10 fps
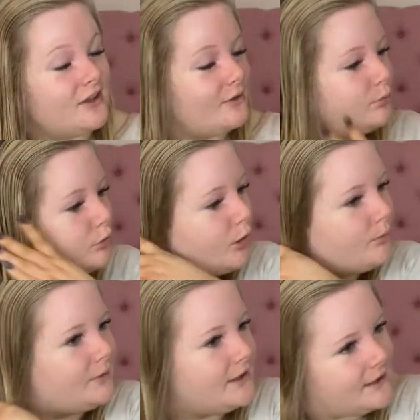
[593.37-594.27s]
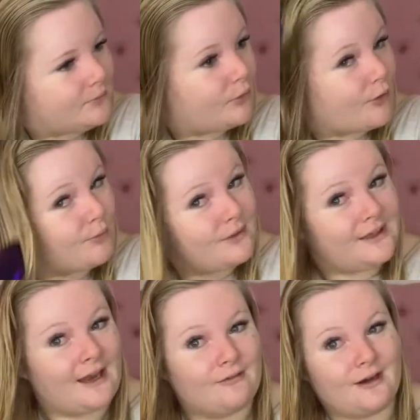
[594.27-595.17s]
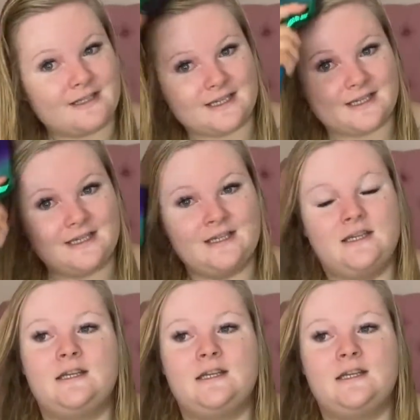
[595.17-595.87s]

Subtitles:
like properly get ready